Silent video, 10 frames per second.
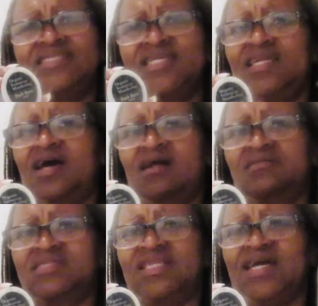$10,
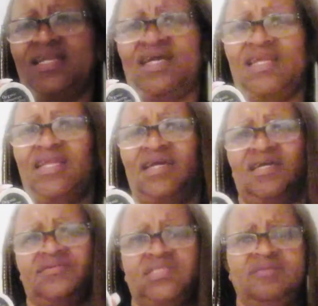
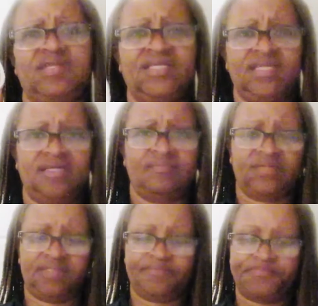$9.99 or something like that.
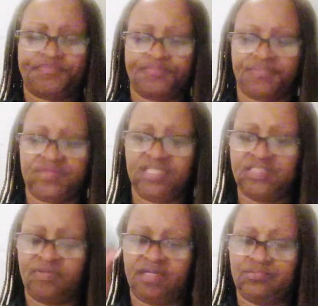But
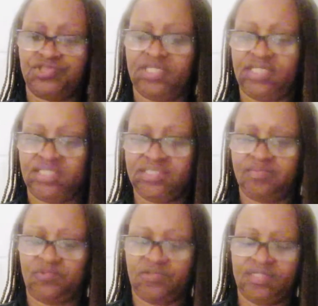that's what I'm drinking this
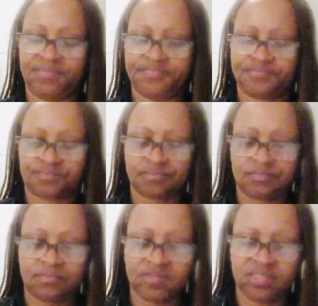morning.
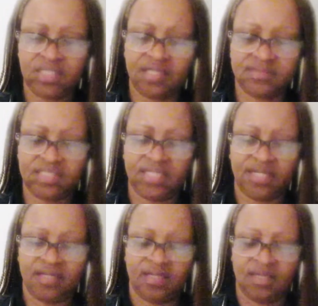So I said,
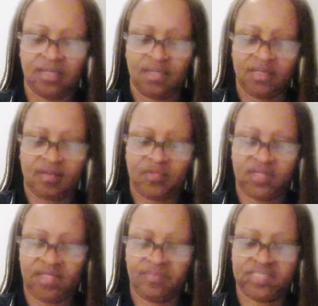come
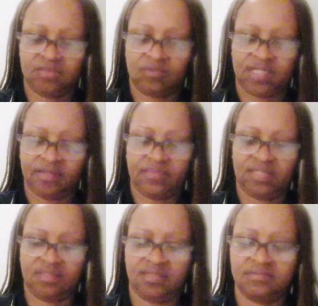on, eat me some
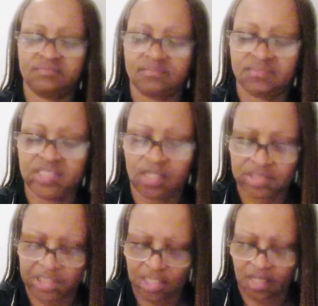watermelon and talk
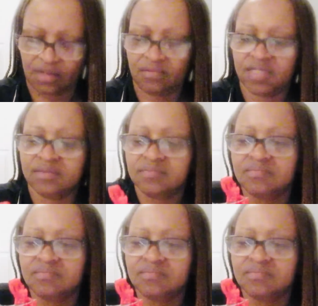to y'all and